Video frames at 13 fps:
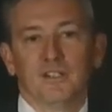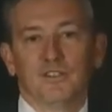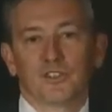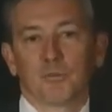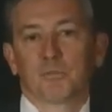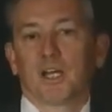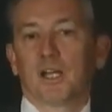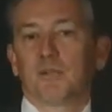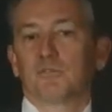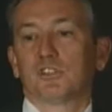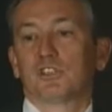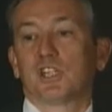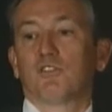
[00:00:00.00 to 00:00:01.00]

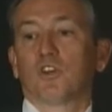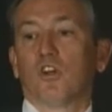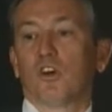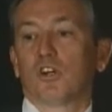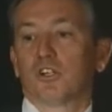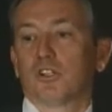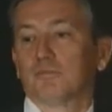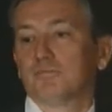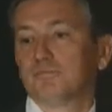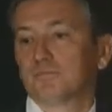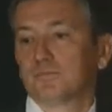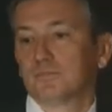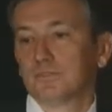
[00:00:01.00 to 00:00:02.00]
Sometimes it's even longer.
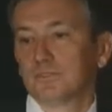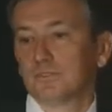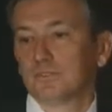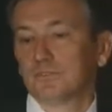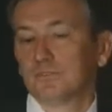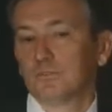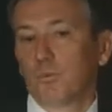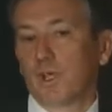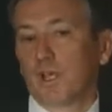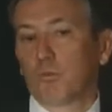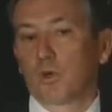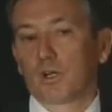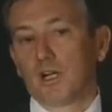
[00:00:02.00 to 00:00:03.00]
We
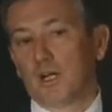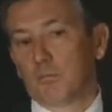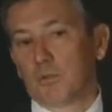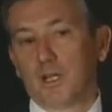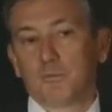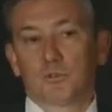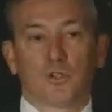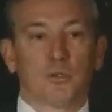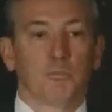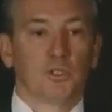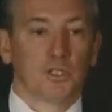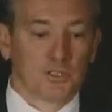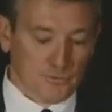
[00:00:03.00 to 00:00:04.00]
have work comp claims on our
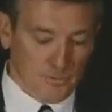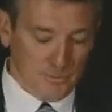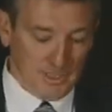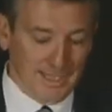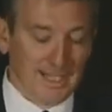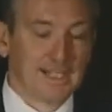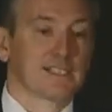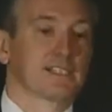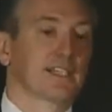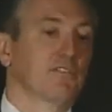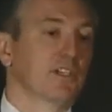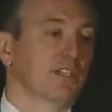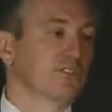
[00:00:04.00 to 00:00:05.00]
books from the late
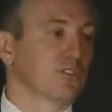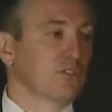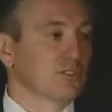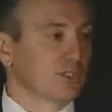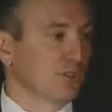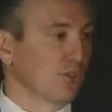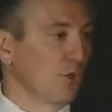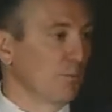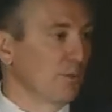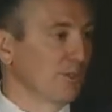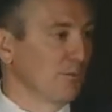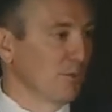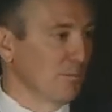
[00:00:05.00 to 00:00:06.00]
70s that are still
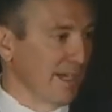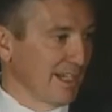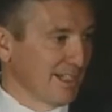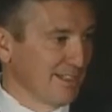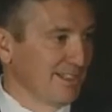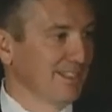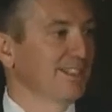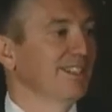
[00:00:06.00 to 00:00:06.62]
open that we're making